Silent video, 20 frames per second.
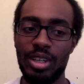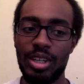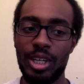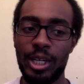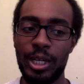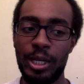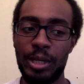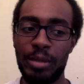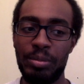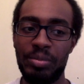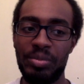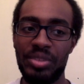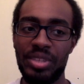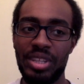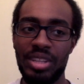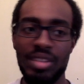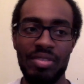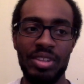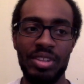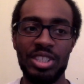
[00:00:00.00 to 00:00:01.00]

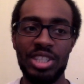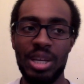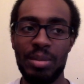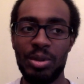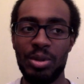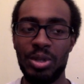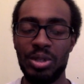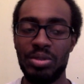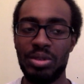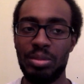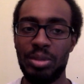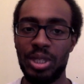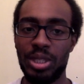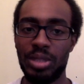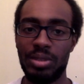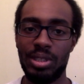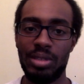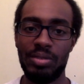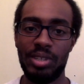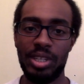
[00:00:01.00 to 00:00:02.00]
And the same goes for a bunch
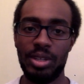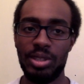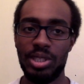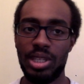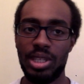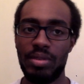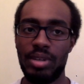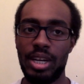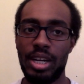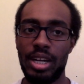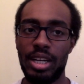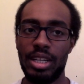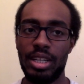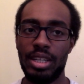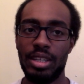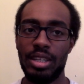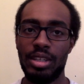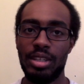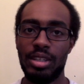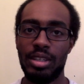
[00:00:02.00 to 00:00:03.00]
of other videos that I've got
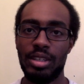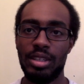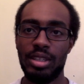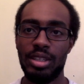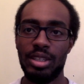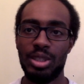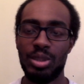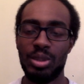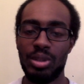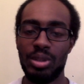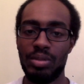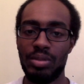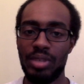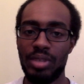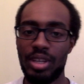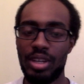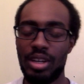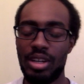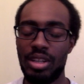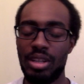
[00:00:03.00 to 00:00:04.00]
sort of
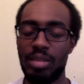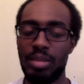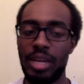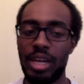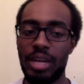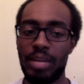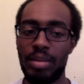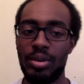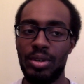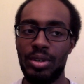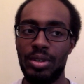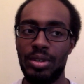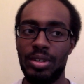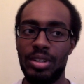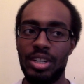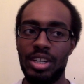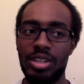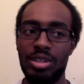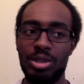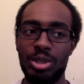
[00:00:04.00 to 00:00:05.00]
on the back burner,
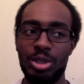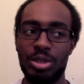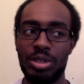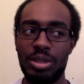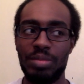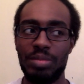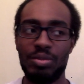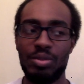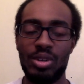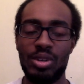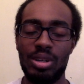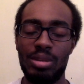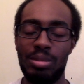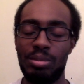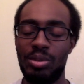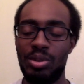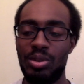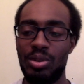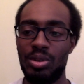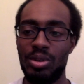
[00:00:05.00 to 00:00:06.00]
either in script form
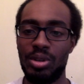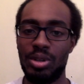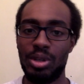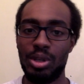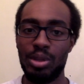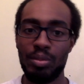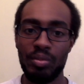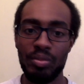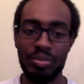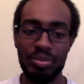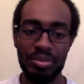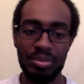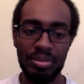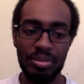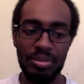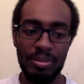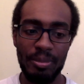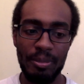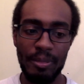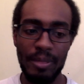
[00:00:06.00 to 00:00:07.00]
or
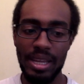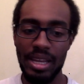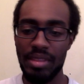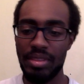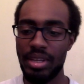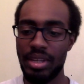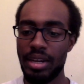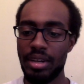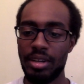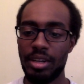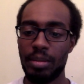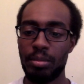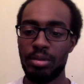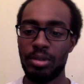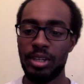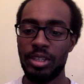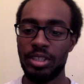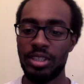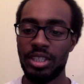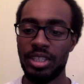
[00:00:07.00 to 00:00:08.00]
in the editing
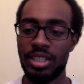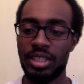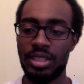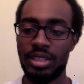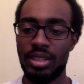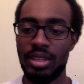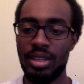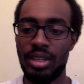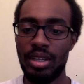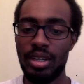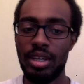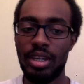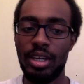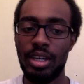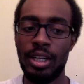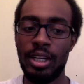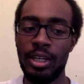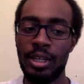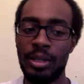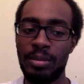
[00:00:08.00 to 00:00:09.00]
process,
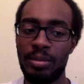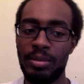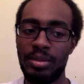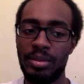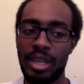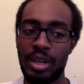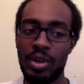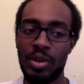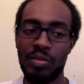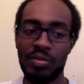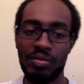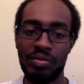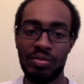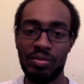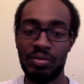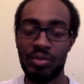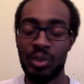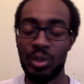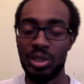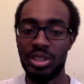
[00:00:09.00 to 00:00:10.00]
that
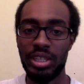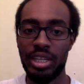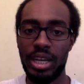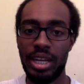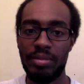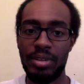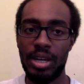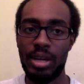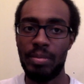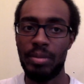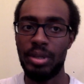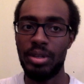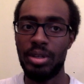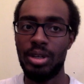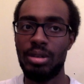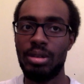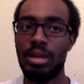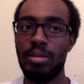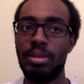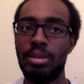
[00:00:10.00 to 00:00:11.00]
fortunately have not been
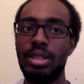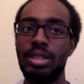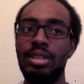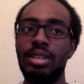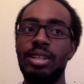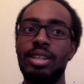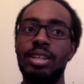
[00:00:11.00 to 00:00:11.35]
corrupted.